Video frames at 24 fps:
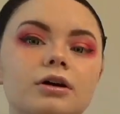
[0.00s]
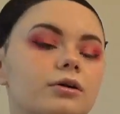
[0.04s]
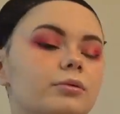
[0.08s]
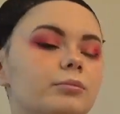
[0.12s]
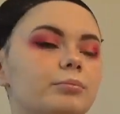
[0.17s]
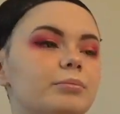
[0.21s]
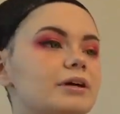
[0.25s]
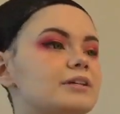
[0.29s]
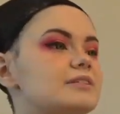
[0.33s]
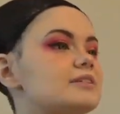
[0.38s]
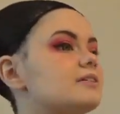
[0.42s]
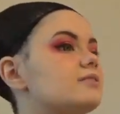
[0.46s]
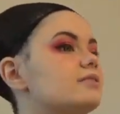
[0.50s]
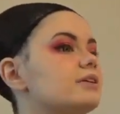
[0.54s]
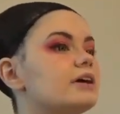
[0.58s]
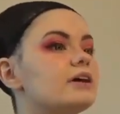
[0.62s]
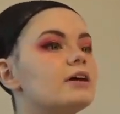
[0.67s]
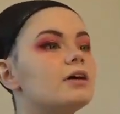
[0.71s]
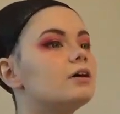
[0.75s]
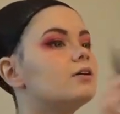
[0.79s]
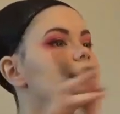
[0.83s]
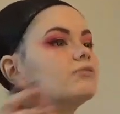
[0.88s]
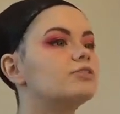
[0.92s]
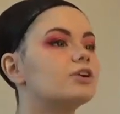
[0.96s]
Basically,
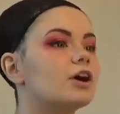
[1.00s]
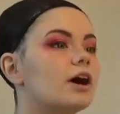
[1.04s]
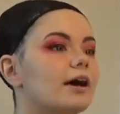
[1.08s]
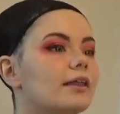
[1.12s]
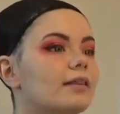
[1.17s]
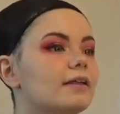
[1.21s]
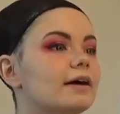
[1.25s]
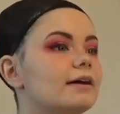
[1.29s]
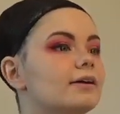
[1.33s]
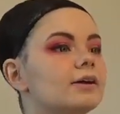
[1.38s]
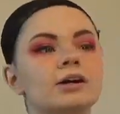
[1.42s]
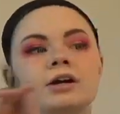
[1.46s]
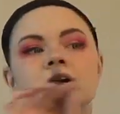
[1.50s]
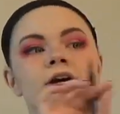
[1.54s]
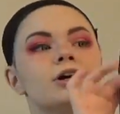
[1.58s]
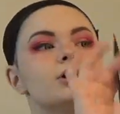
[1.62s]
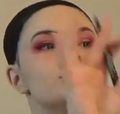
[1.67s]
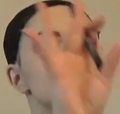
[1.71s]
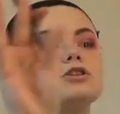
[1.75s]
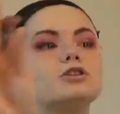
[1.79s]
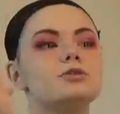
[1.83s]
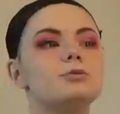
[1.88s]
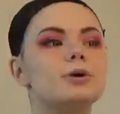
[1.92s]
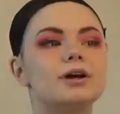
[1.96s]
for eyeliner,
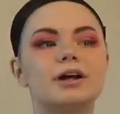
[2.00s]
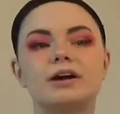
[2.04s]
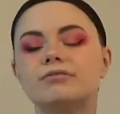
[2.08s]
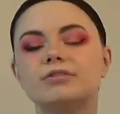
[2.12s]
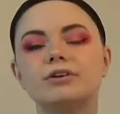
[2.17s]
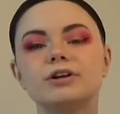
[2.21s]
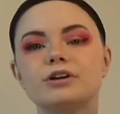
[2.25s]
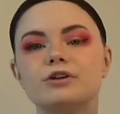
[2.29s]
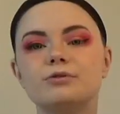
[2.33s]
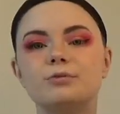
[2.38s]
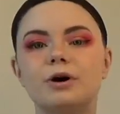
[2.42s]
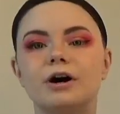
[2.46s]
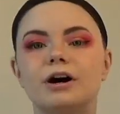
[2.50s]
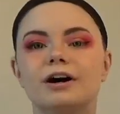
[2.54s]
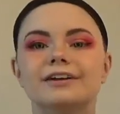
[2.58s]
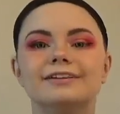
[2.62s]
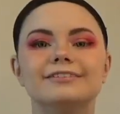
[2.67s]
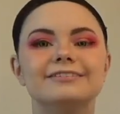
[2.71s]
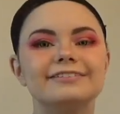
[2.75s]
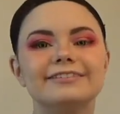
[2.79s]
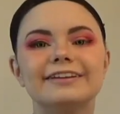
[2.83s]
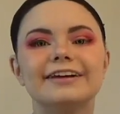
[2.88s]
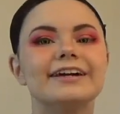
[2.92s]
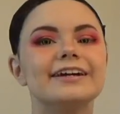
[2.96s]
do whatever you want.
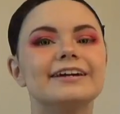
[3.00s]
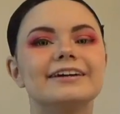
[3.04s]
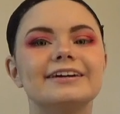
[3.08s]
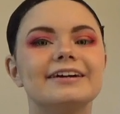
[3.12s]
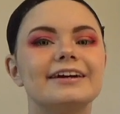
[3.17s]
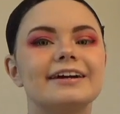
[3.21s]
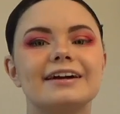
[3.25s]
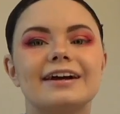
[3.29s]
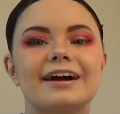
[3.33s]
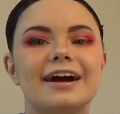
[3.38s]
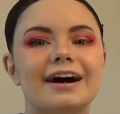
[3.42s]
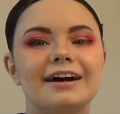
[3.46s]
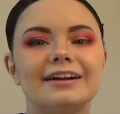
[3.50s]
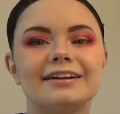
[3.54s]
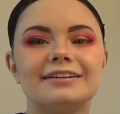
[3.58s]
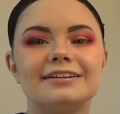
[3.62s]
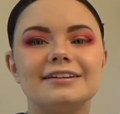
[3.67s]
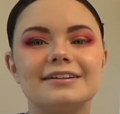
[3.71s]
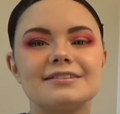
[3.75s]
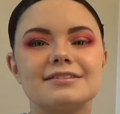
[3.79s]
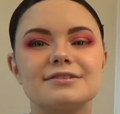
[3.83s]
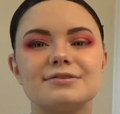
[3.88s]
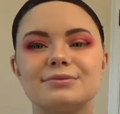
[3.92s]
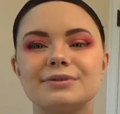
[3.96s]
Like, it kind of
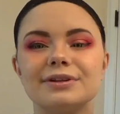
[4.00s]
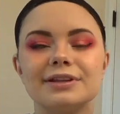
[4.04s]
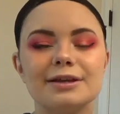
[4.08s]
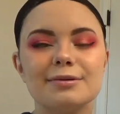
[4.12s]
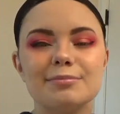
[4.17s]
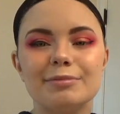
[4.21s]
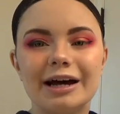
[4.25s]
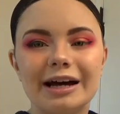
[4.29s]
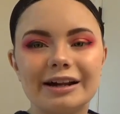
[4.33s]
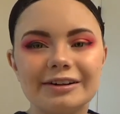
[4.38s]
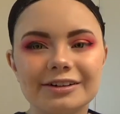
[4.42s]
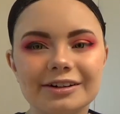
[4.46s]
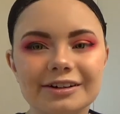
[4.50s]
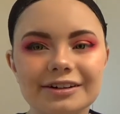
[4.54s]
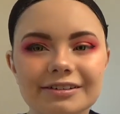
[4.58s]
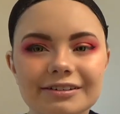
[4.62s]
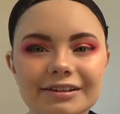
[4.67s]
doesn't really matter.